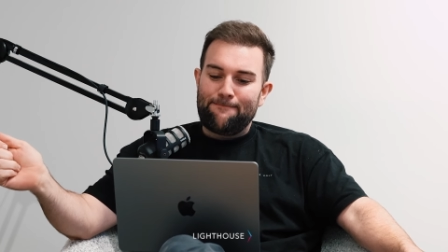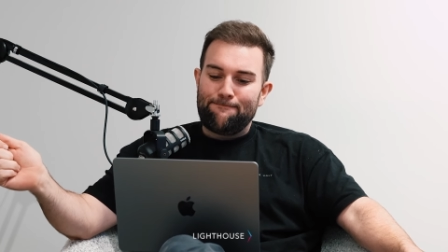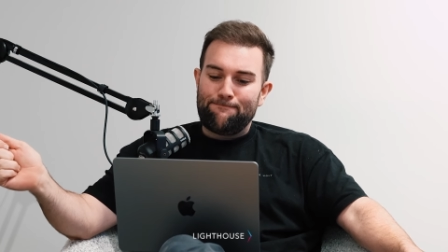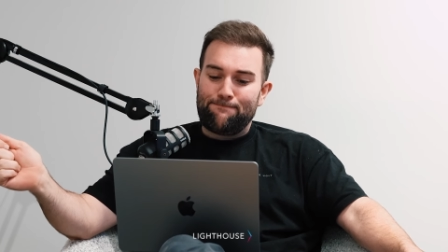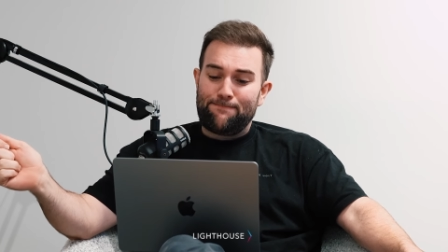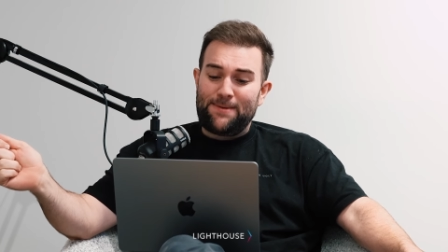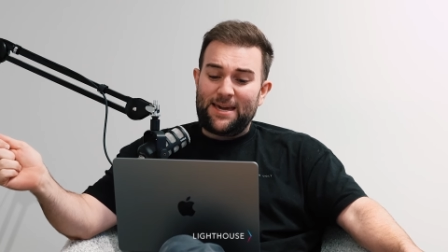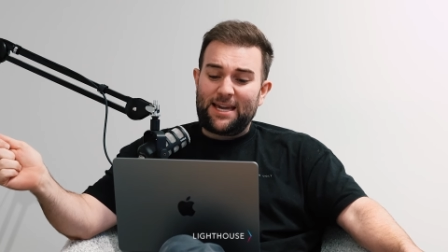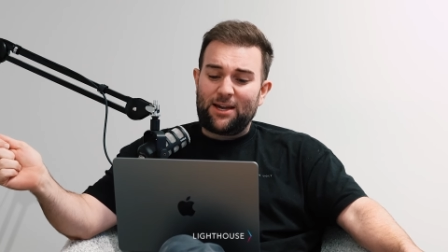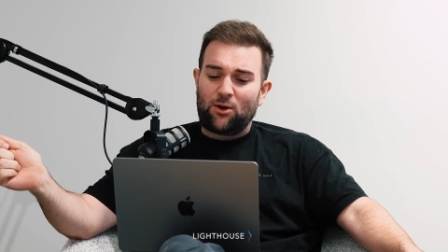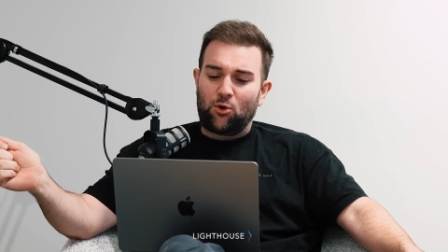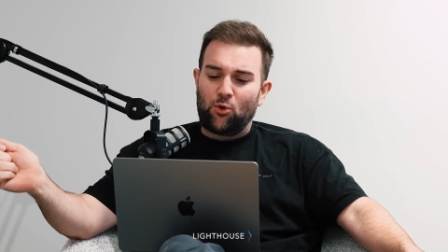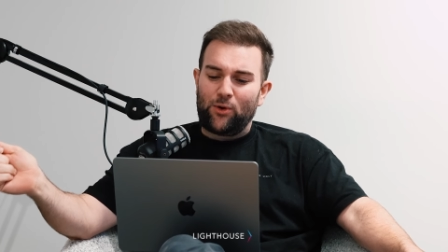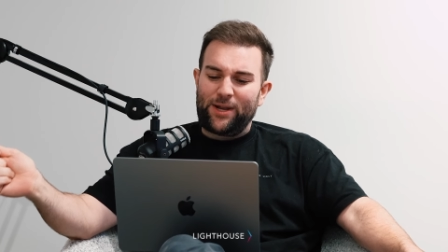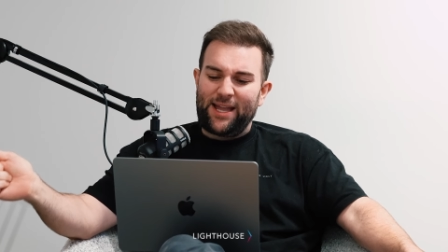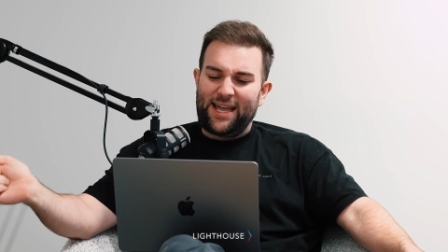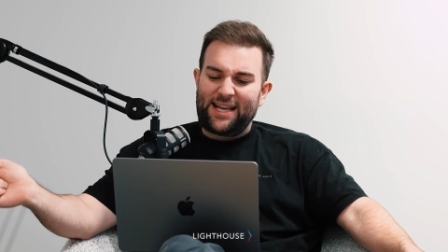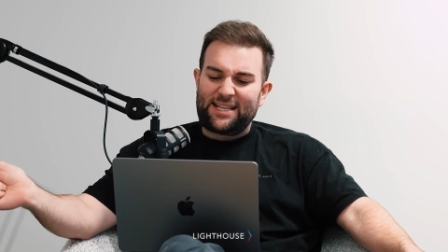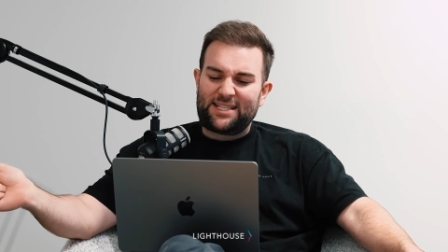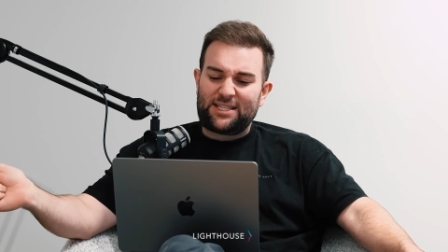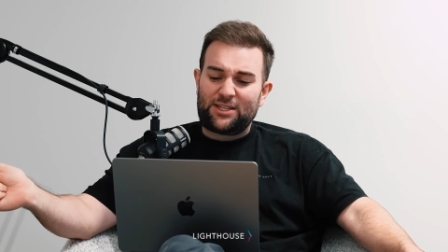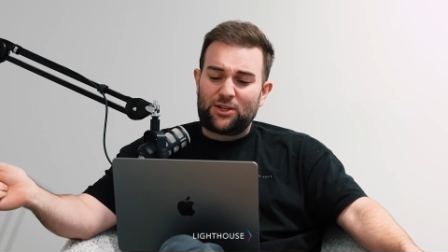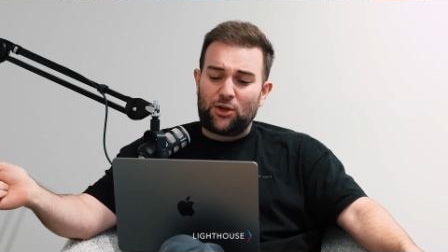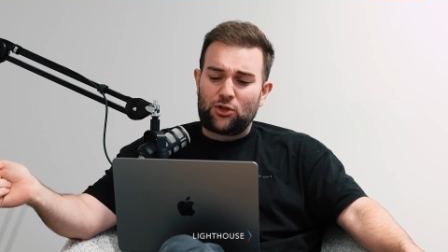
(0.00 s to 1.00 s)
Bitcoin
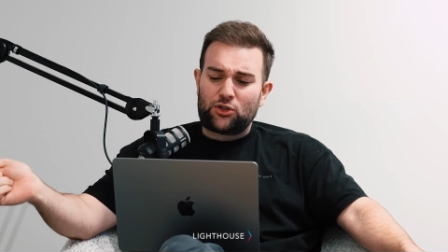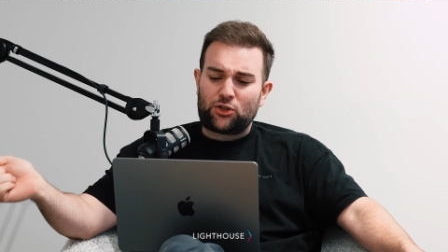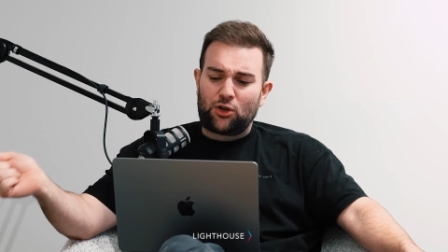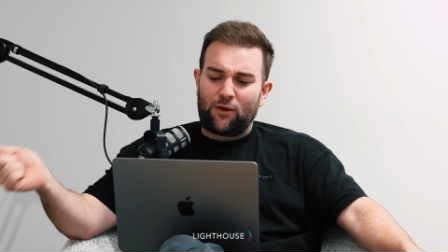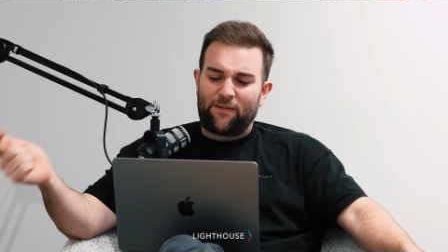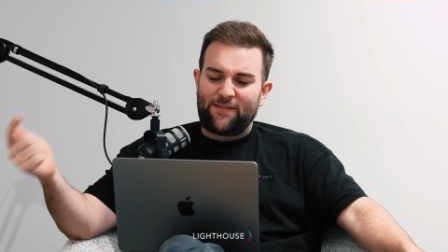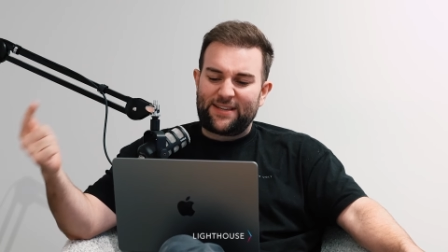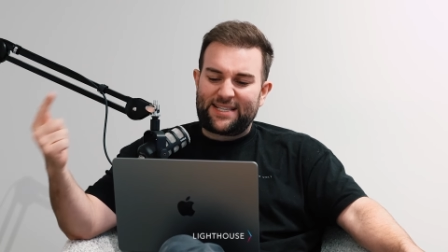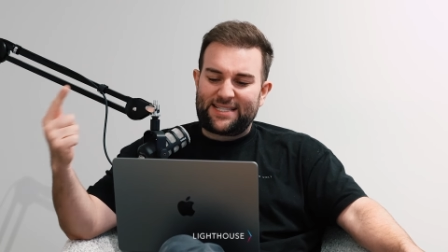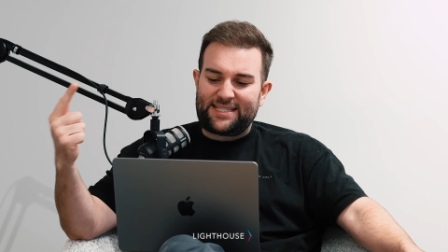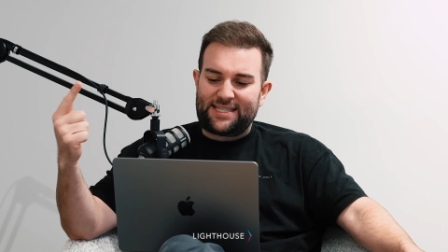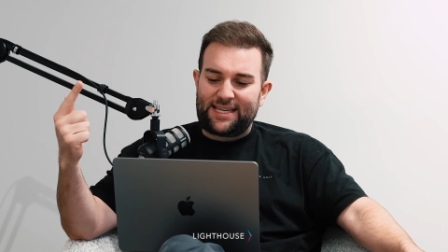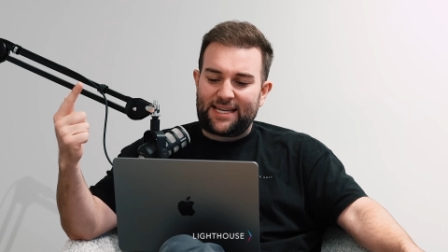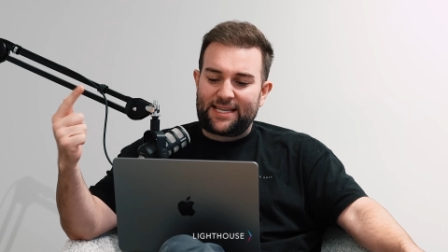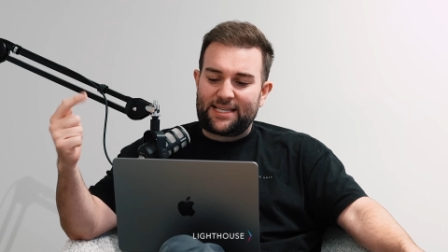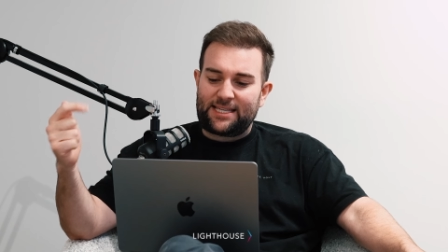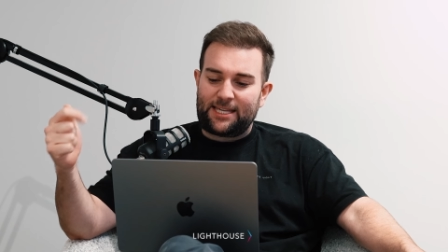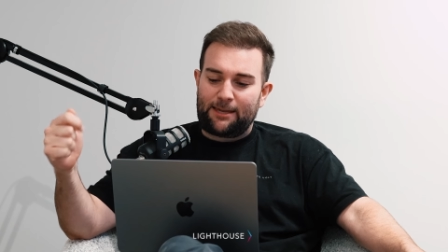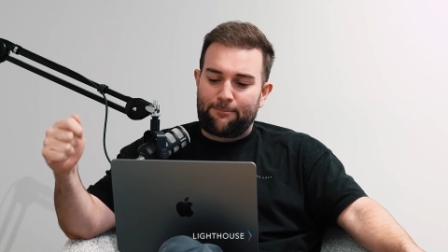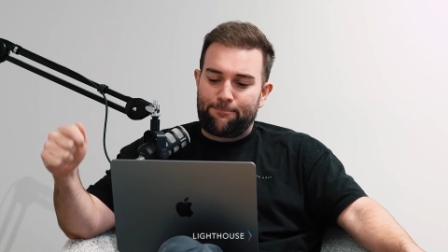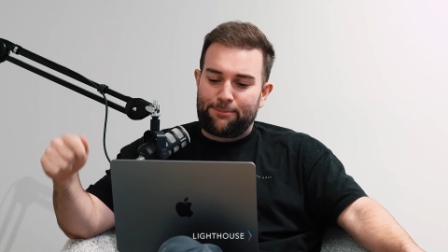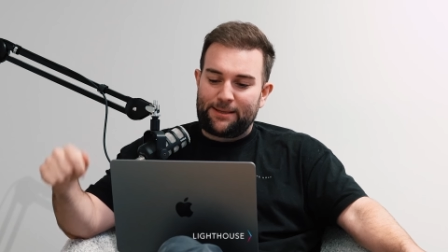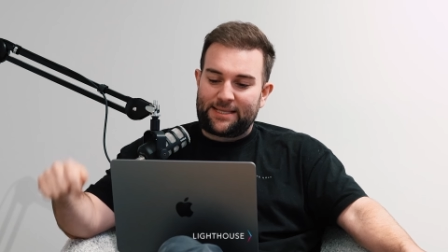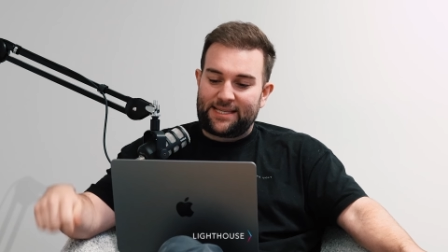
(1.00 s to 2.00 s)
has surged over
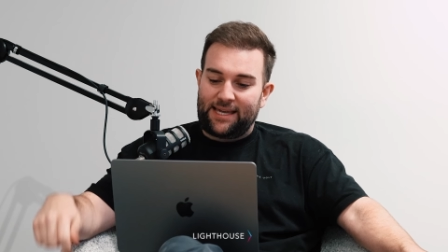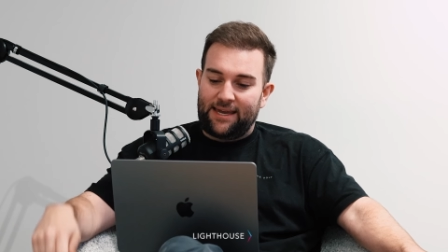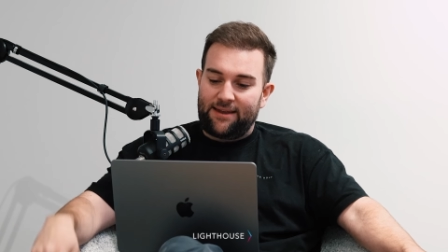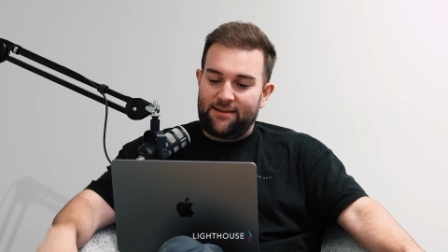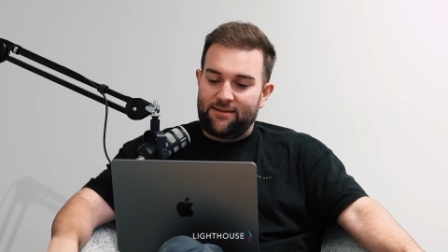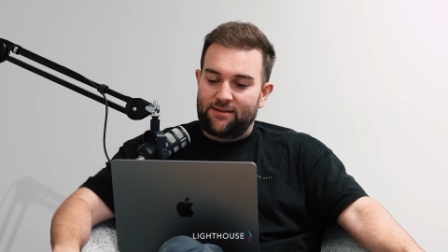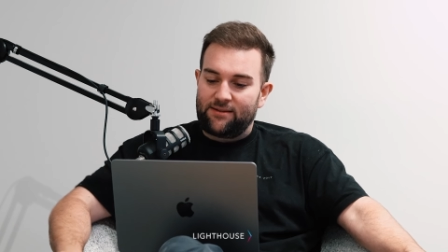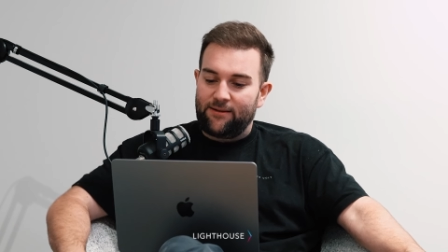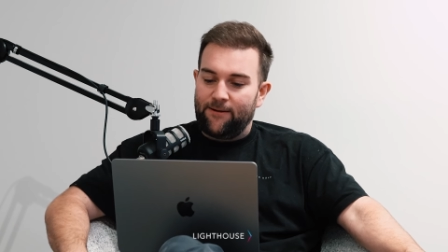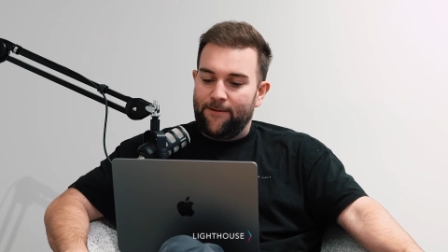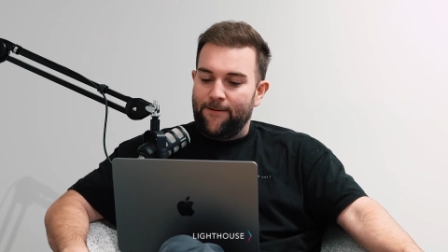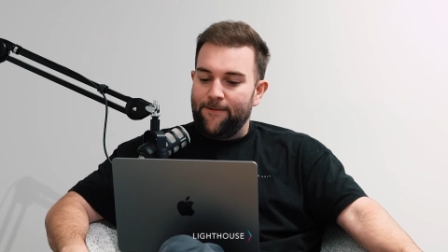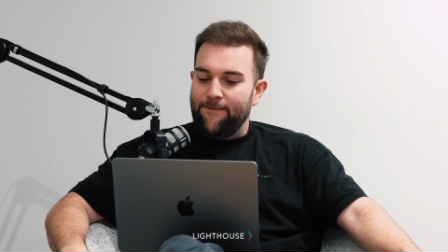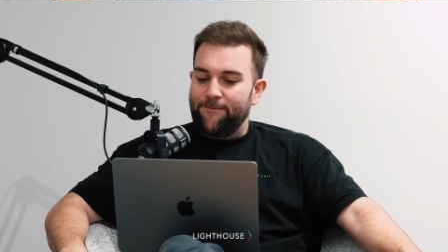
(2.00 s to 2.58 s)
60%